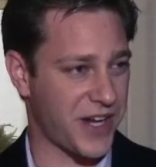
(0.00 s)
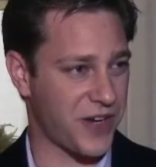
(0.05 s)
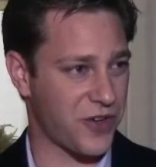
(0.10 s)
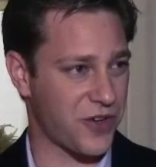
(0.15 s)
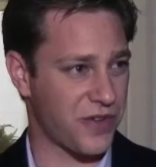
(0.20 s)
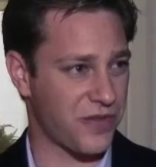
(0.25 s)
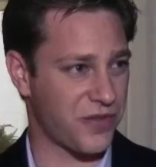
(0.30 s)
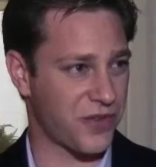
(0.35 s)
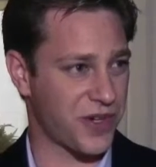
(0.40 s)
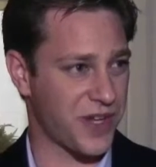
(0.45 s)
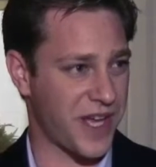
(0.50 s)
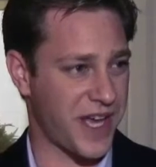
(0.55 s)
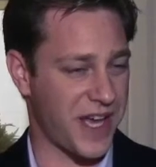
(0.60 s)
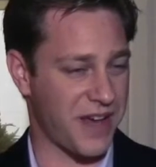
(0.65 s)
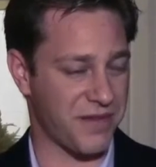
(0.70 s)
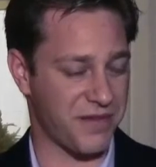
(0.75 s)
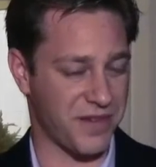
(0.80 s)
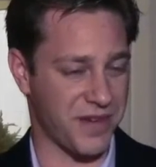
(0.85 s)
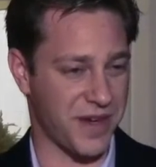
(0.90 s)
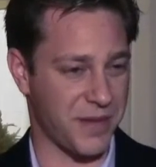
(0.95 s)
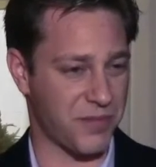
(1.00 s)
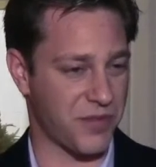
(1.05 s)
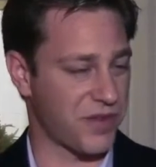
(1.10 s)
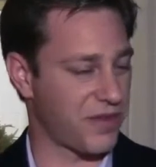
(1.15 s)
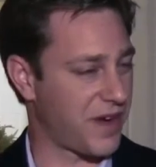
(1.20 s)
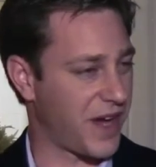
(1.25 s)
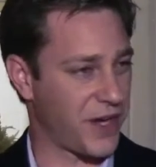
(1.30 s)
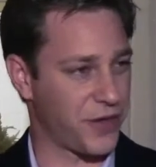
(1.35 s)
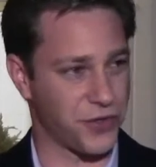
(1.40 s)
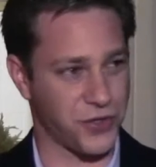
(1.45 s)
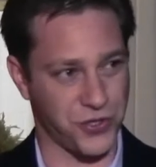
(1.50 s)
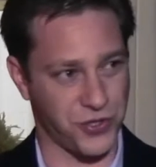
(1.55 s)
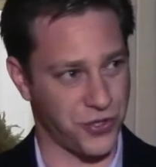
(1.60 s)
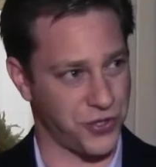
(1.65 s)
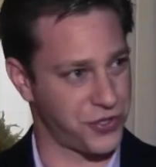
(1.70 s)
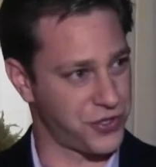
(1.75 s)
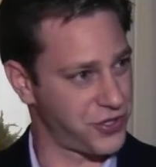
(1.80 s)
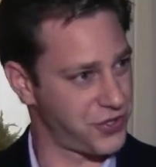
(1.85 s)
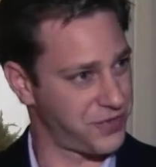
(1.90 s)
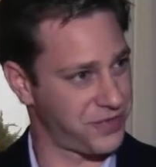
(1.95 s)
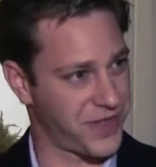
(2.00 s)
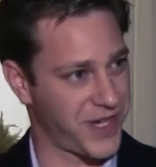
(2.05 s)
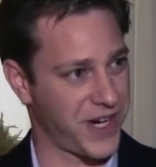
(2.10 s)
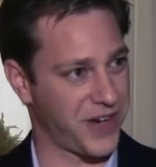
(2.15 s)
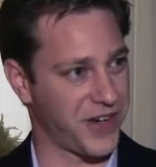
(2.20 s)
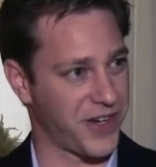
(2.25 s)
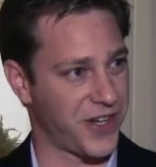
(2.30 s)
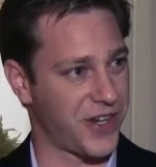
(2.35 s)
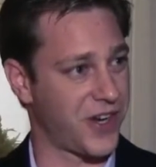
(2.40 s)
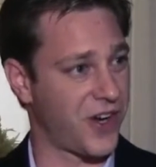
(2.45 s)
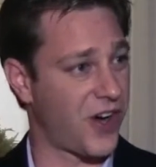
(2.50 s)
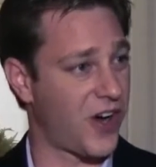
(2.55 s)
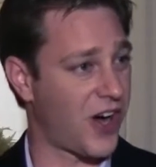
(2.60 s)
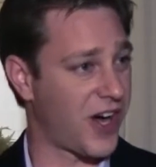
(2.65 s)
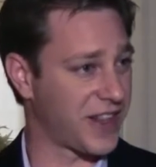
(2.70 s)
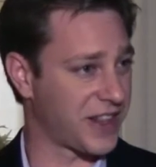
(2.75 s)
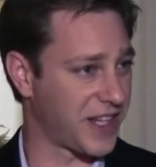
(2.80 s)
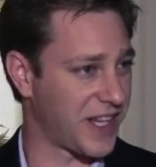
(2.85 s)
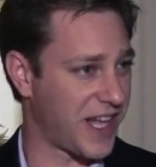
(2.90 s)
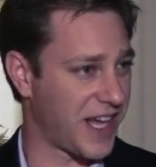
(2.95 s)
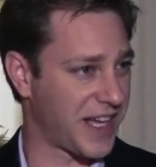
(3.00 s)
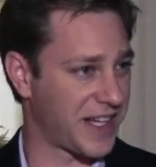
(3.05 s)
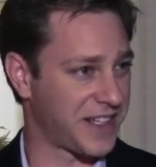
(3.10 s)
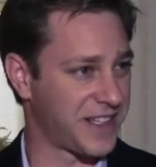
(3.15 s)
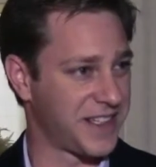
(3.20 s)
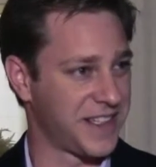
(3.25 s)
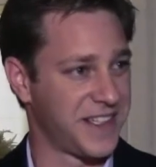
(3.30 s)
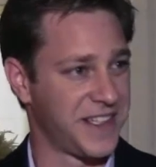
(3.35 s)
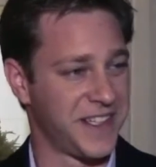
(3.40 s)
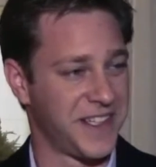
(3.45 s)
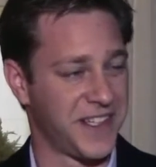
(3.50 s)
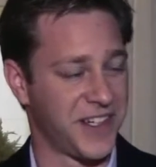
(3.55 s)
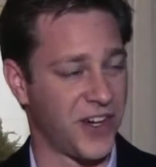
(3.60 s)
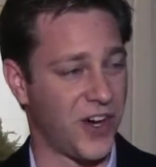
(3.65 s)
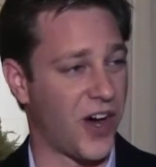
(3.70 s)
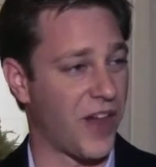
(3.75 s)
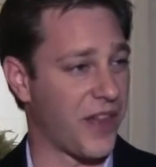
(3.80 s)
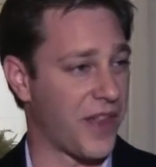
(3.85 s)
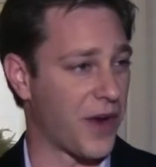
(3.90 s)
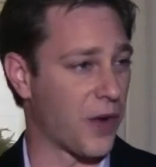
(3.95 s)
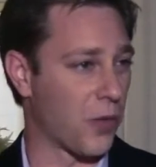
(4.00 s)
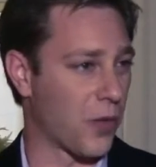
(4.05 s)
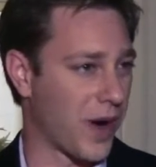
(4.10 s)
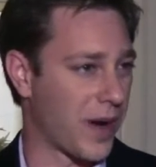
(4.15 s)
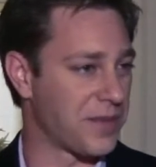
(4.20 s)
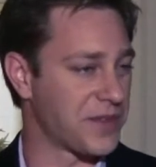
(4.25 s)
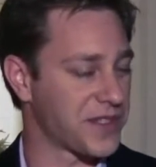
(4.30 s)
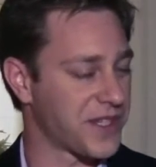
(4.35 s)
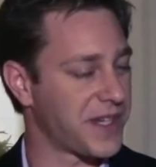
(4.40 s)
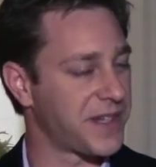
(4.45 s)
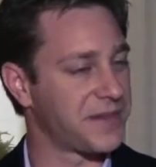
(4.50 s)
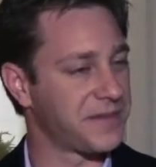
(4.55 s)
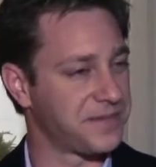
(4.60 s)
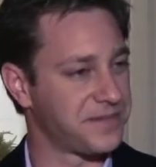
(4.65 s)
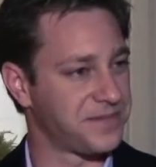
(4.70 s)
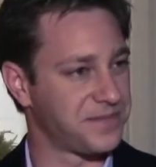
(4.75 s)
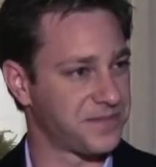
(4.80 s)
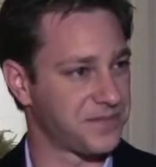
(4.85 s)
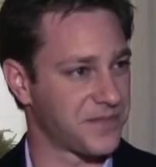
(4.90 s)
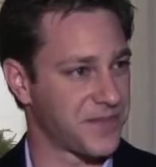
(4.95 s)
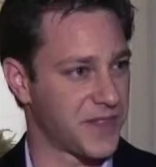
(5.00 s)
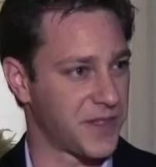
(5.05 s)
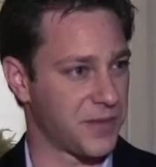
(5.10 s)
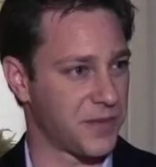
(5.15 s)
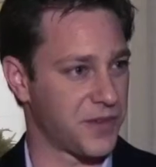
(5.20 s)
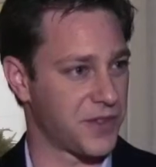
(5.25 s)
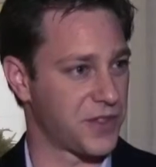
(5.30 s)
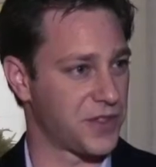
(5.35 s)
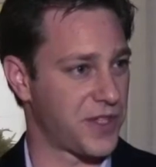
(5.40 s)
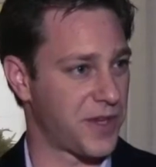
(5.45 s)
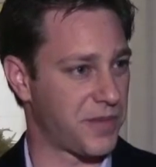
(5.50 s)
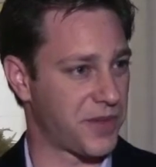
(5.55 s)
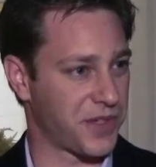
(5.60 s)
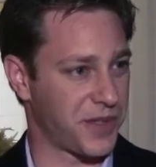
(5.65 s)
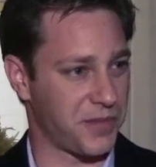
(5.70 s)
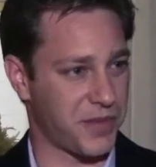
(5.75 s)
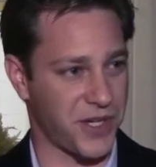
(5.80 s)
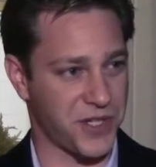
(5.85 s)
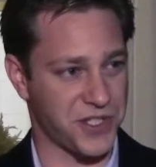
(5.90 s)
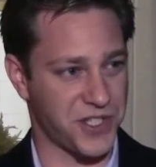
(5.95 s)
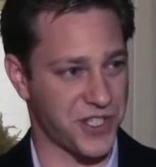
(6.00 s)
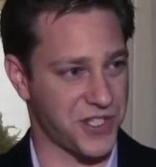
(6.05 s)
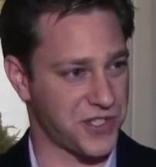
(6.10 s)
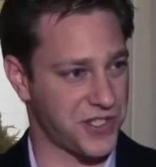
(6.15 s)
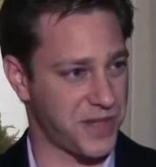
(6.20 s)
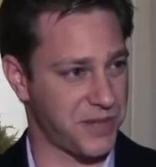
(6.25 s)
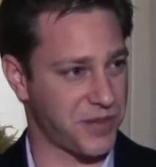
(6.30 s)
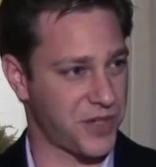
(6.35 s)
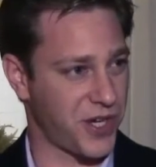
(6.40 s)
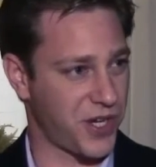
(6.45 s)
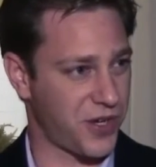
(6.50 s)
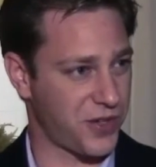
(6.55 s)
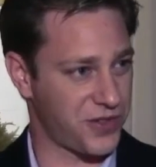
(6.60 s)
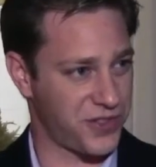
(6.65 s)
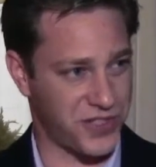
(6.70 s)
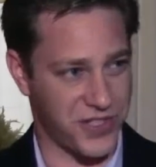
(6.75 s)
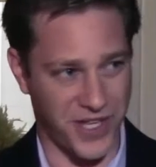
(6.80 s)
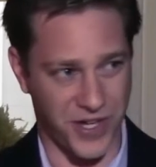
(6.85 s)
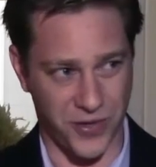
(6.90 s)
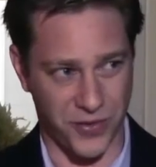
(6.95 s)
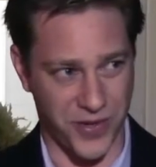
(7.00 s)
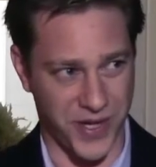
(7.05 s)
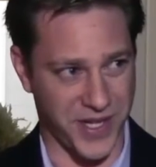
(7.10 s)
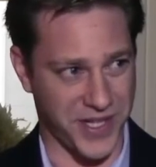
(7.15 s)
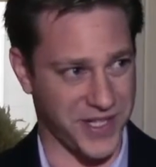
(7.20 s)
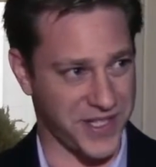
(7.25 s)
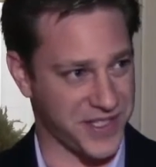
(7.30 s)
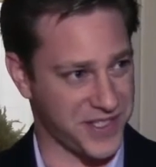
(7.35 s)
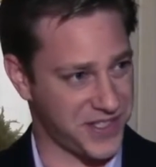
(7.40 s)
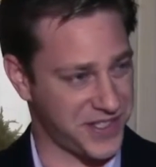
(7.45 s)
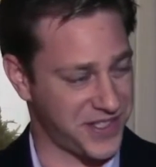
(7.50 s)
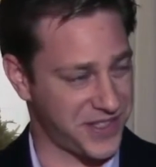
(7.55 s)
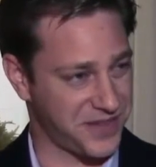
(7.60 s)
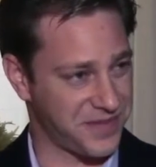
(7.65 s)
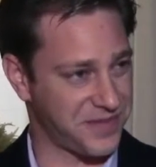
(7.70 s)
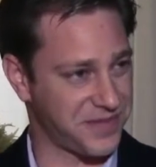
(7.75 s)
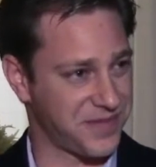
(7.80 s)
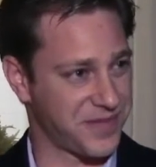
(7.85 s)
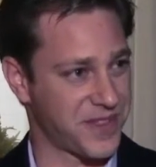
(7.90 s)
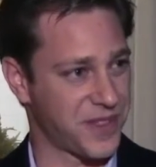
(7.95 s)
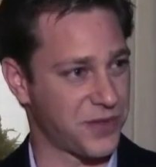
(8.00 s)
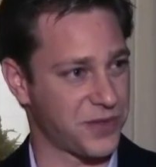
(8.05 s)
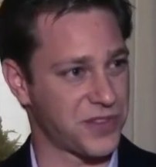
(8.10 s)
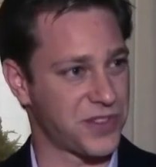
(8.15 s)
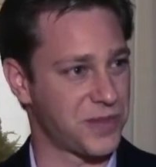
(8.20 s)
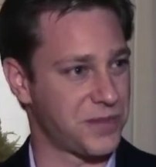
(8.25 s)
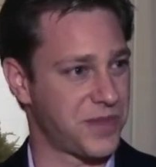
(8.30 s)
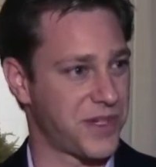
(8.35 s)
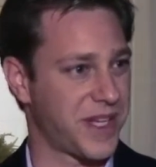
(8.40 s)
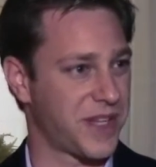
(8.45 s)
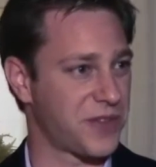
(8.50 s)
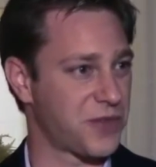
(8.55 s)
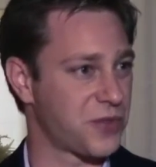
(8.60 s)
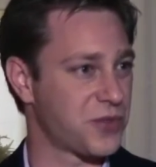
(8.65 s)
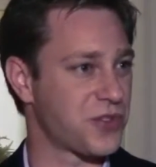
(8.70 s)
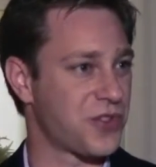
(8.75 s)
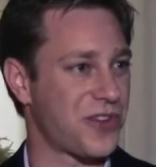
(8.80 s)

i know of would have a provider search area online on their website. Okay. You typically punch in a zip code, set a radius, and it'll spit out the